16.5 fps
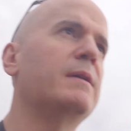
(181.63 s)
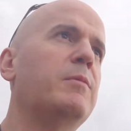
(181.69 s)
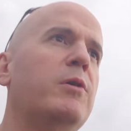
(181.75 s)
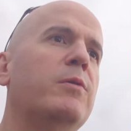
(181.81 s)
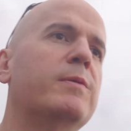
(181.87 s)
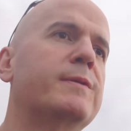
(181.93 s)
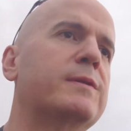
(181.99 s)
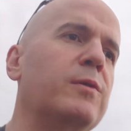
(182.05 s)
I'm
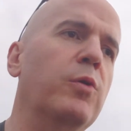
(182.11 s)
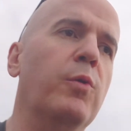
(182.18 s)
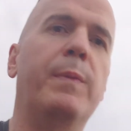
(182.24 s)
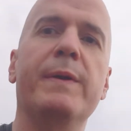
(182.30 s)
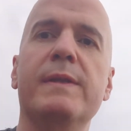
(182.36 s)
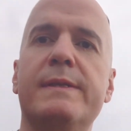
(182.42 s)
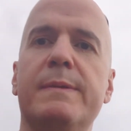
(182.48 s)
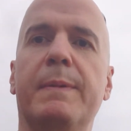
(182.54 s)
always
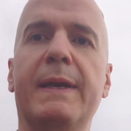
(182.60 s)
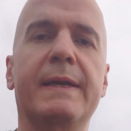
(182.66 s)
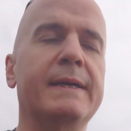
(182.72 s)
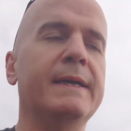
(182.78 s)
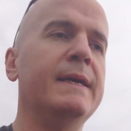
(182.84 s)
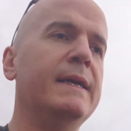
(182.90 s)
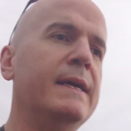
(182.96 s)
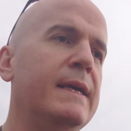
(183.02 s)
open to
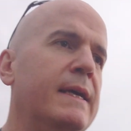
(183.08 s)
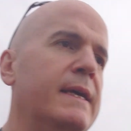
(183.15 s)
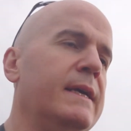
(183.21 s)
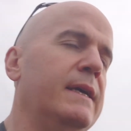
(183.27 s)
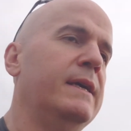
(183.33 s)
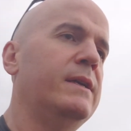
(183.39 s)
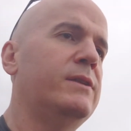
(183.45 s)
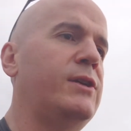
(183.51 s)
be
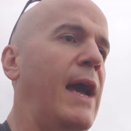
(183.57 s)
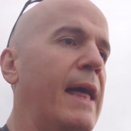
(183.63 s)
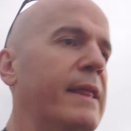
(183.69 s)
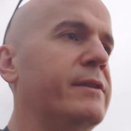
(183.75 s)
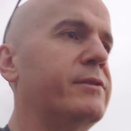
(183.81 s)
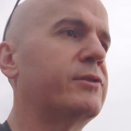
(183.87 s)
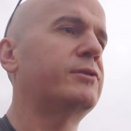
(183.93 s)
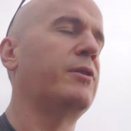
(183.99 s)

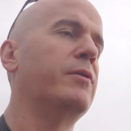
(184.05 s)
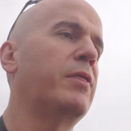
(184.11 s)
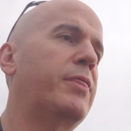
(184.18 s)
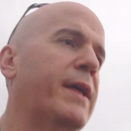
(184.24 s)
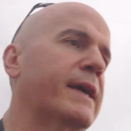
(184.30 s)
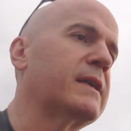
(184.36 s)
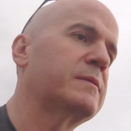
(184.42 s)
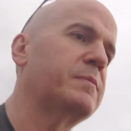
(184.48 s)
challenged on
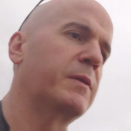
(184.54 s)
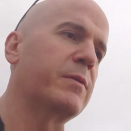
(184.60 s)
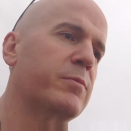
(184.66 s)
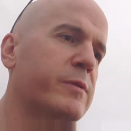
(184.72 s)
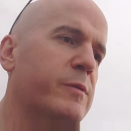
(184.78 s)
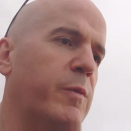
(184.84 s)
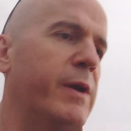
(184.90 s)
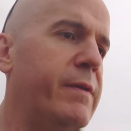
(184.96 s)
things, but
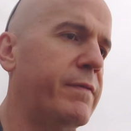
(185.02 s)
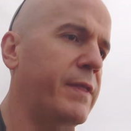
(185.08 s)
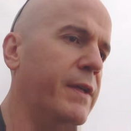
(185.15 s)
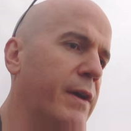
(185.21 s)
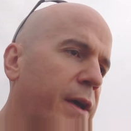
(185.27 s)
there was one of